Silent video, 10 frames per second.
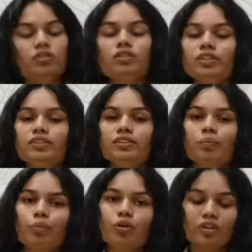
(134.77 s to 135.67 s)
its
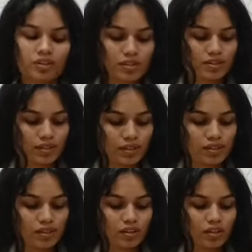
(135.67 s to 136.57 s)
importance
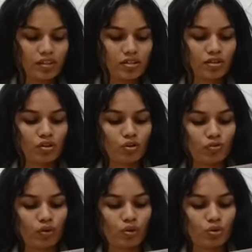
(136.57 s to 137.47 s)
is it
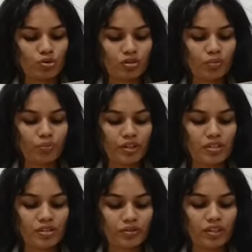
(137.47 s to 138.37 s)
follows the
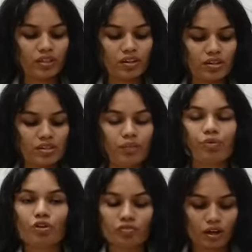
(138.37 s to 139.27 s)
preceded concept
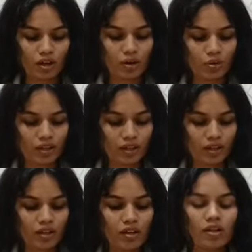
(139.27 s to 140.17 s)
of accounting.
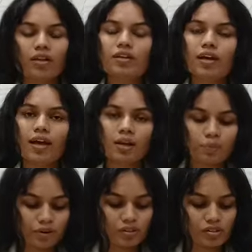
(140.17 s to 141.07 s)
It
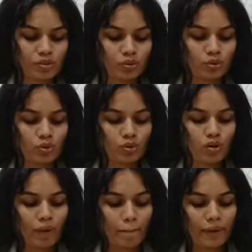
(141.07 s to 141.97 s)
helps us to
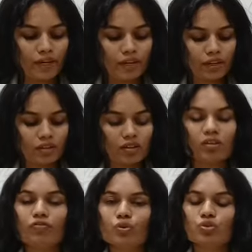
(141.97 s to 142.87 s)
meeting the
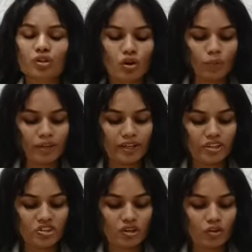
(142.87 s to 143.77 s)
future
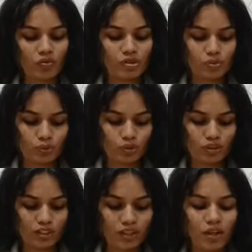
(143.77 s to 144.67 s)
obligation
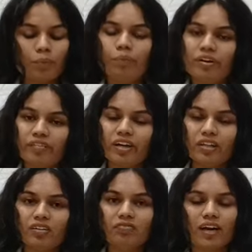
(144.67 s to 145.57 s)
smoothly, prevent
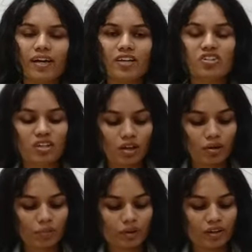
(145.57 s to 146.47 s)
the financial
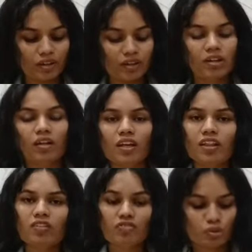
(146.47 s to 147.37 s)
burden in
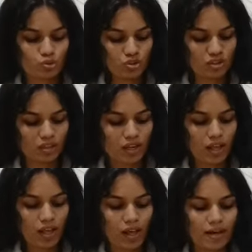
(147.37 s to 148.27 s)
the future,
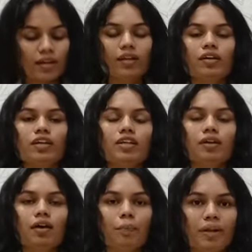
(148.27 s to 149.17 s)
and it
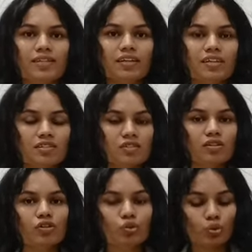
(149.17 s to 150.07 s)
presents the
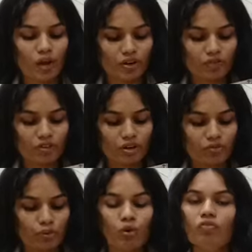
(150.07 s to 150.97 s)
true and fair
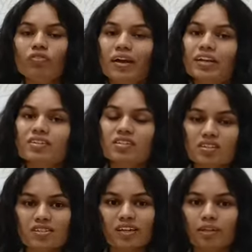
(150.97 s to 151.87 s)
view of financial
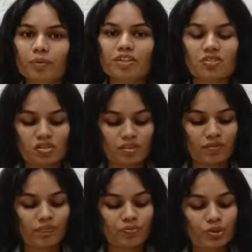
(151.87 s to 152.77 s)
statements.
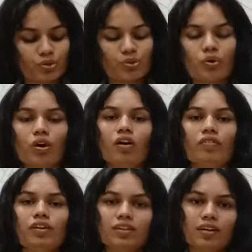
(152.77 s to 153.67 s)
So
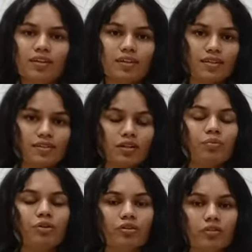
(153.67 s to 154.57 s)
our third concept
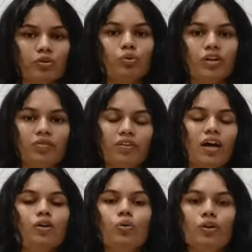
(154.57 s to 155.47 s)
today we
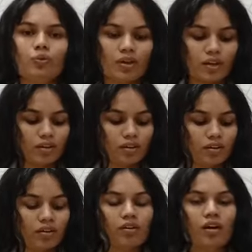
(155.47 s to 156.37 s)
are going to
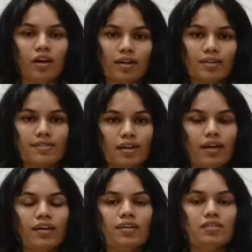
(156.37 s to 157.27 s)

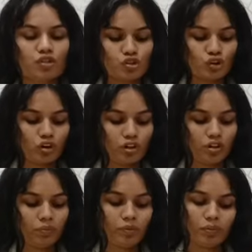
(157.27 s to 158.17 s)
understand is
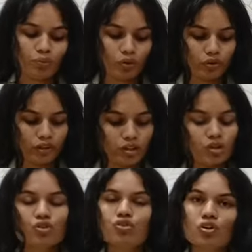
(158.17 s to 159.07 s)
short-term borrowing.
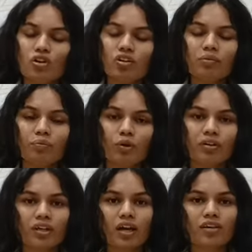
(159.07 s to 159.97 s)
Short-term
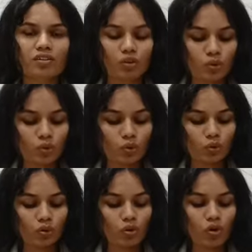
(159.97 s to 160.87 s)
borrowing are the
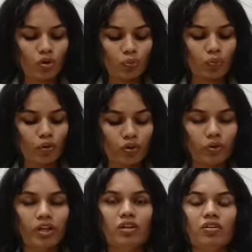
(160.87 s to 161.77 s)
loan or
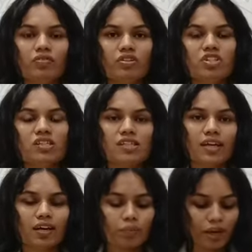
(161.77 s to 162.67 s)
borrowing which is
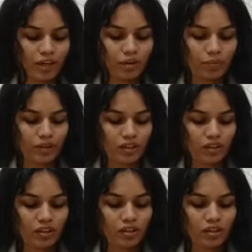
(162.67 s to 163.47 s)
taken by company